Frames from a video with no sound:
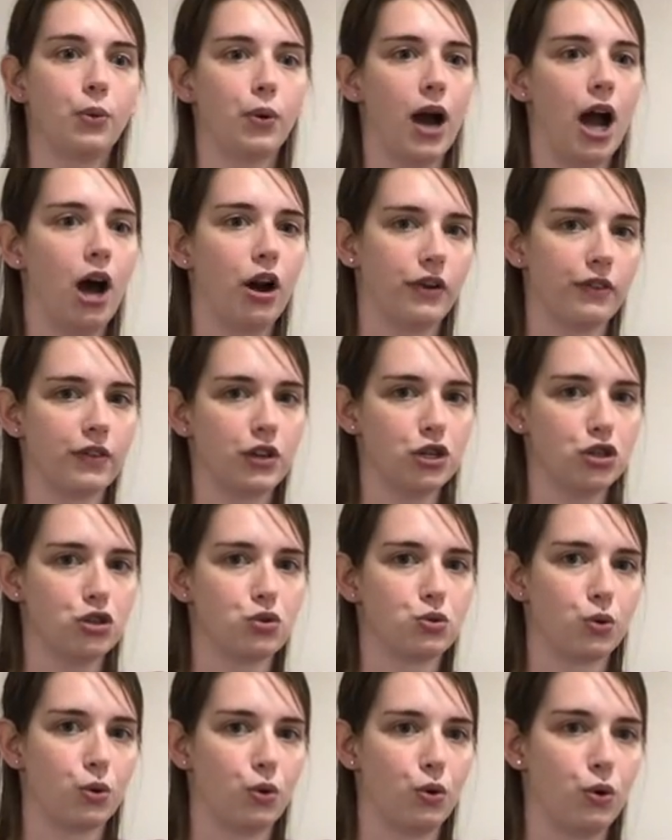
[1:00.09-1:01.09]
out of
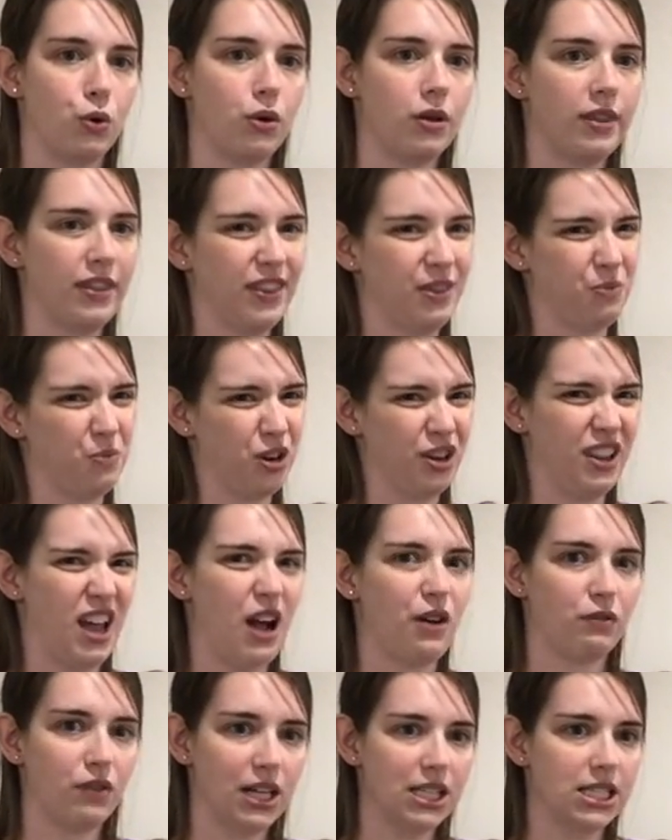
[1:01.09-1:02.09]
control and we're in that
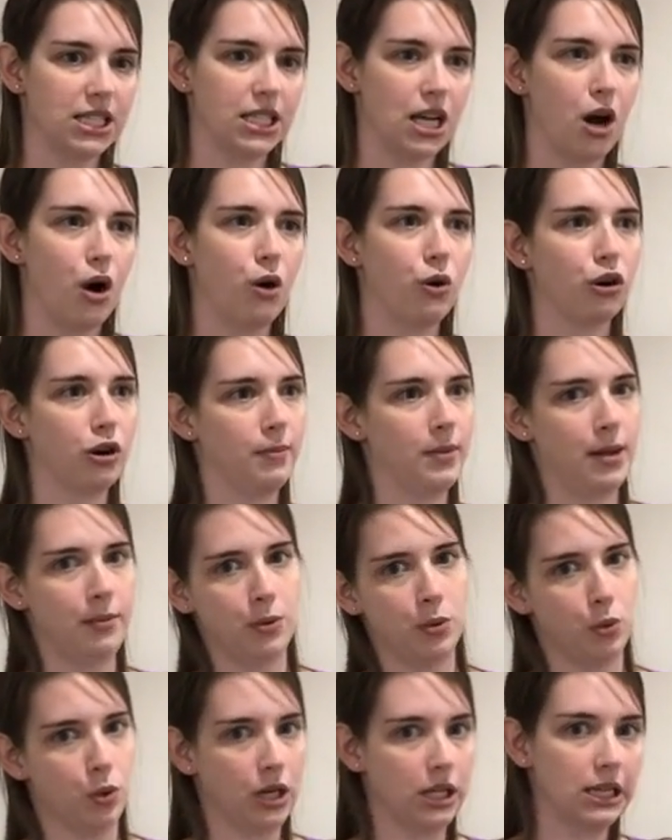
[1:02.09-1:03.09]
red zone, or maybe
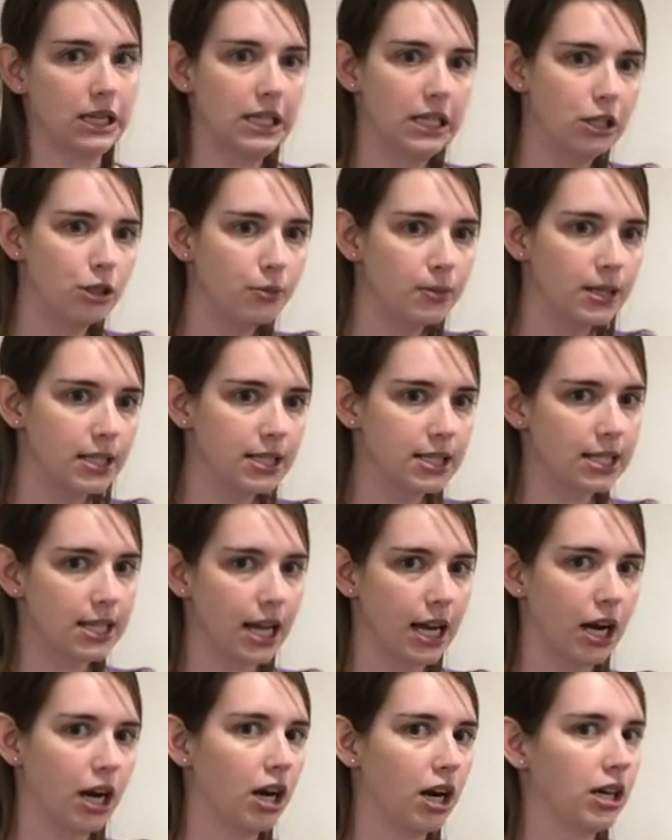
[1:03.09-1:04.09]
we're a little bit
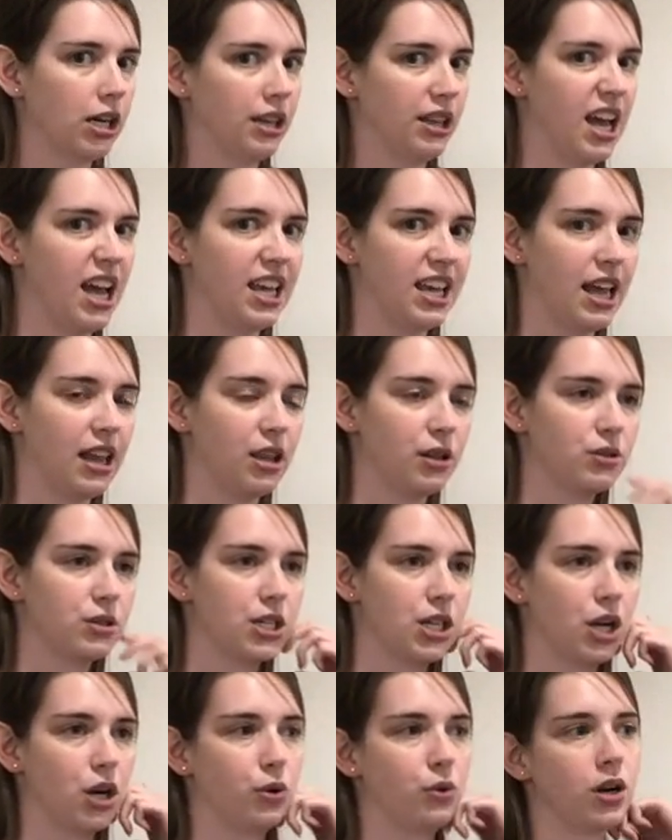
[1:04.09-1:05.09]
scared in that yellow
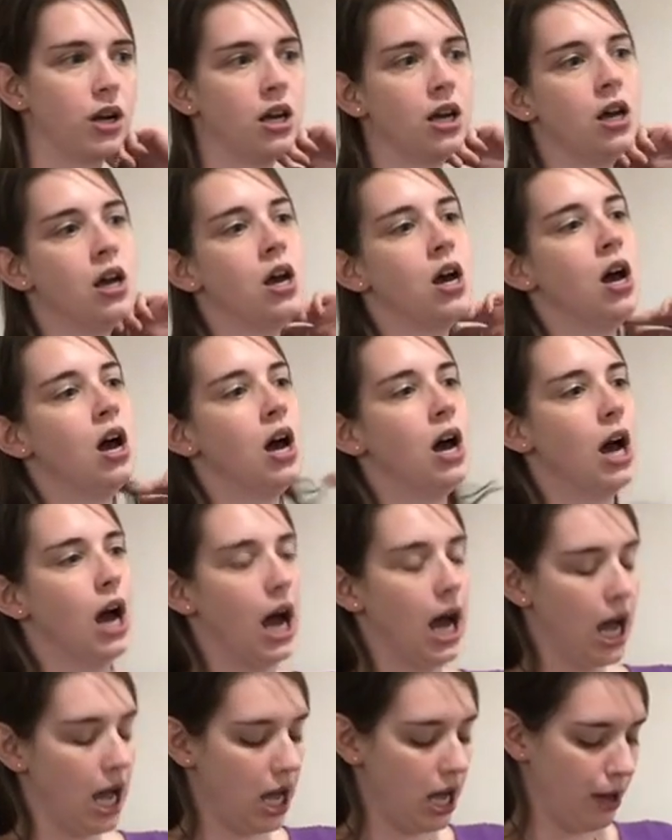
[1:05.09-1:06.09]
zone.
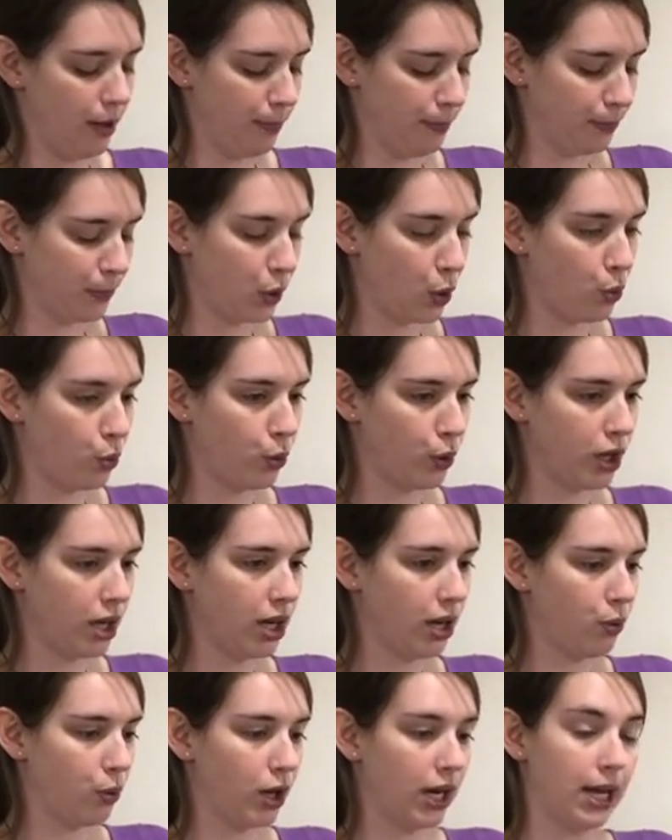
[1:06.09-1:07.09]
We
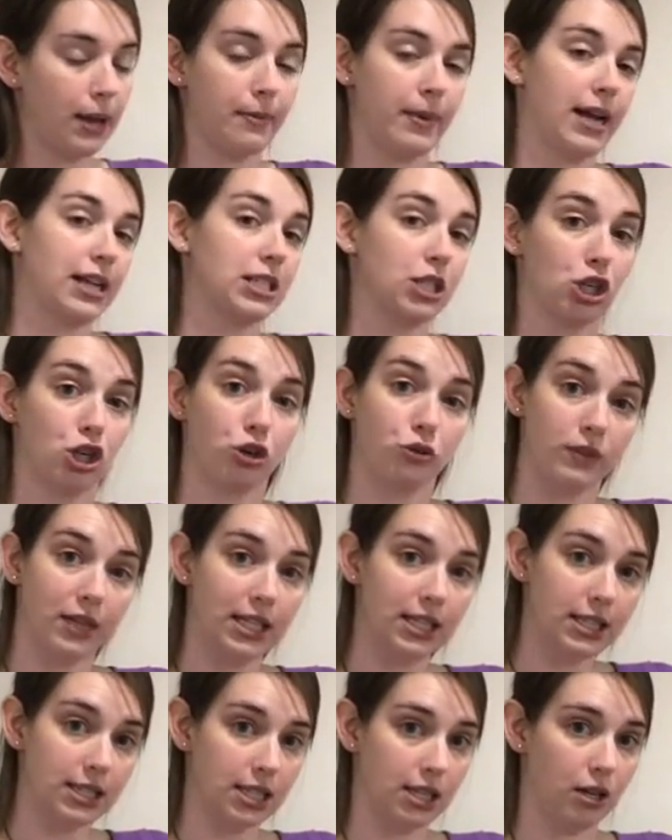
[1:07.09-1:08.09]
want to get back to the
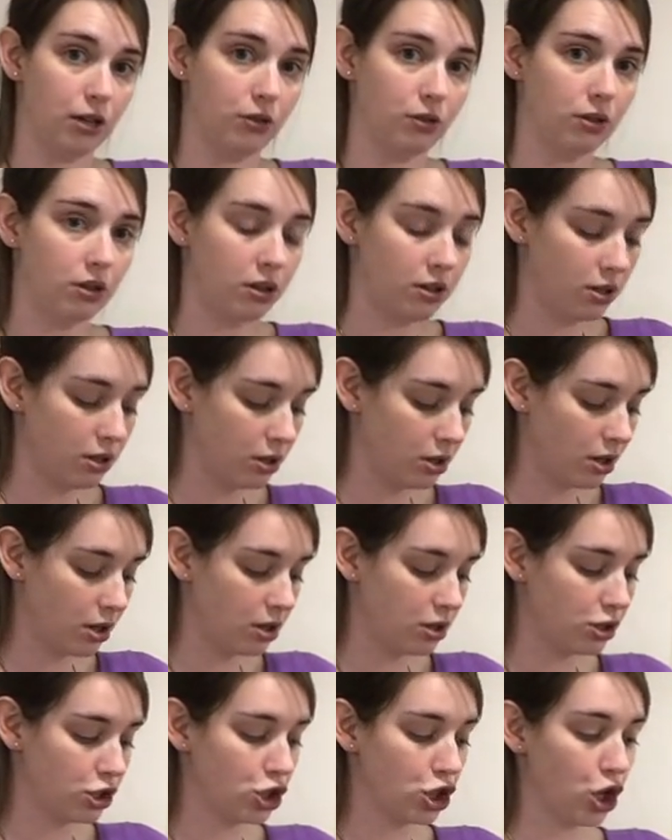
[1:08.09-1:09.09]
green zone
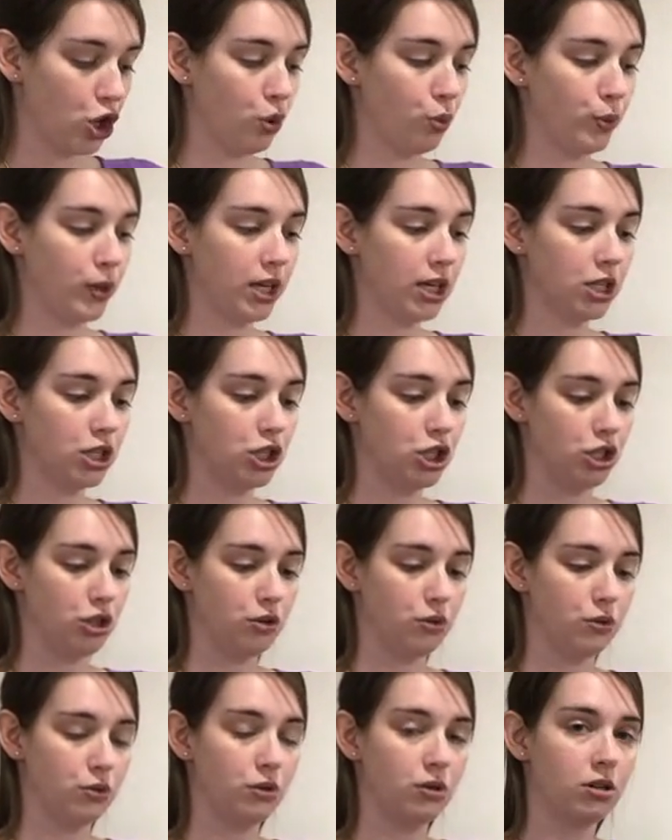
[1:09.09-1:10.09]
so we can
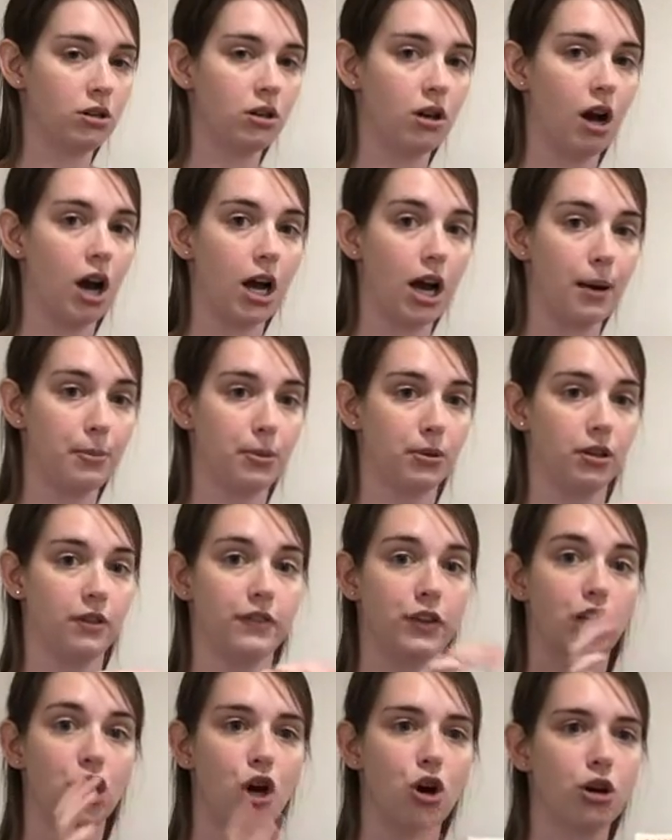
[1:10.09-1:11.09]
do a couple of
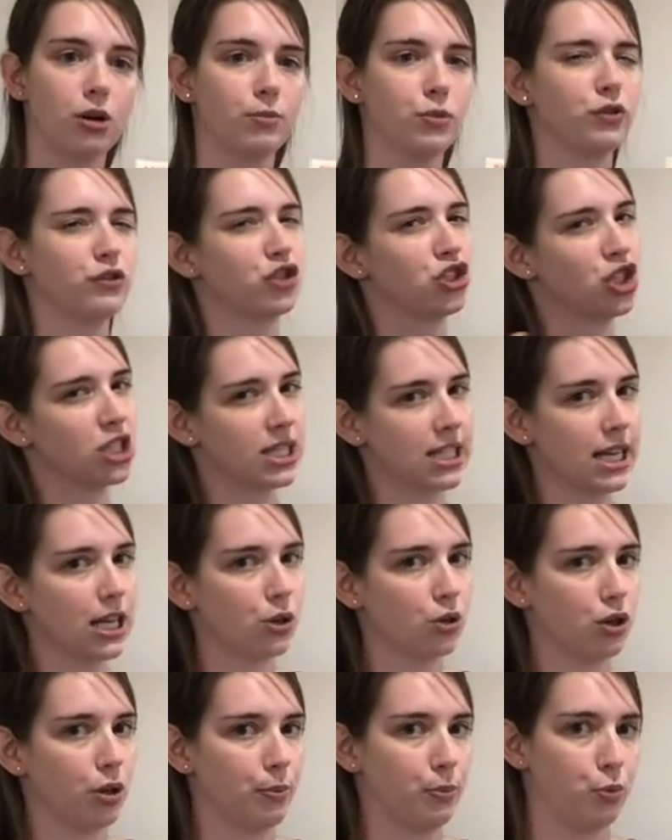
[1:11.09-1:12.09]
yoga moves just
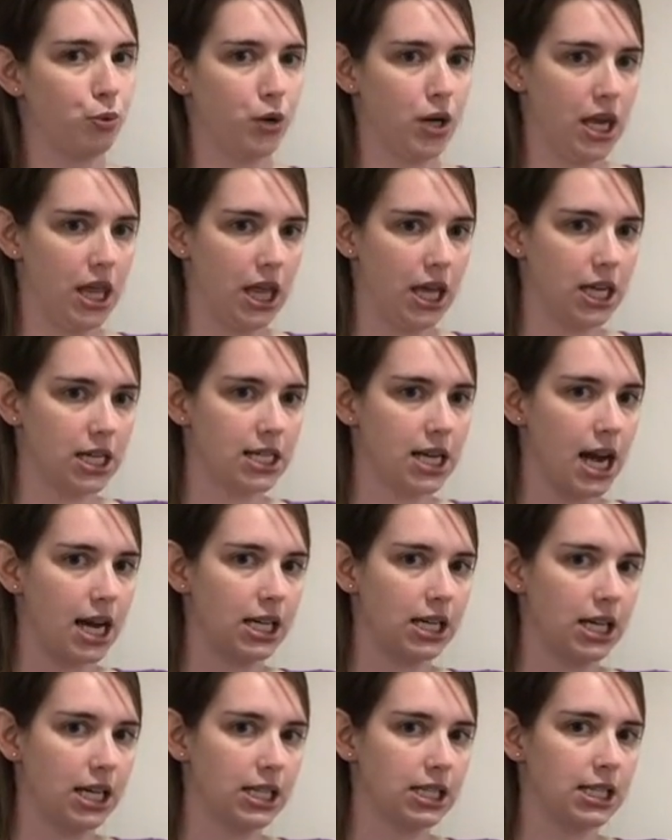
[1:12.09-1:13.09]
like the breathing
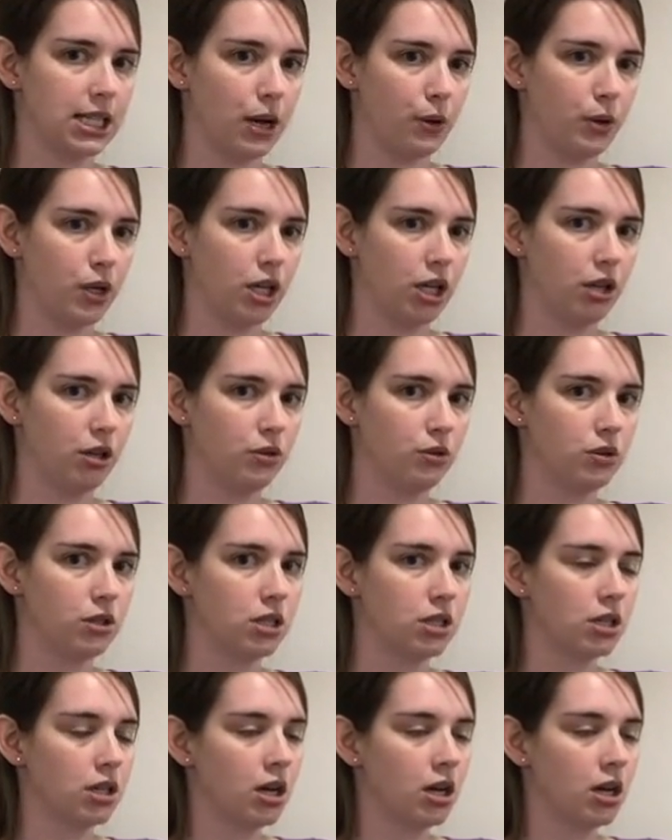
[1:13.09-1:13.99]
techniques that we used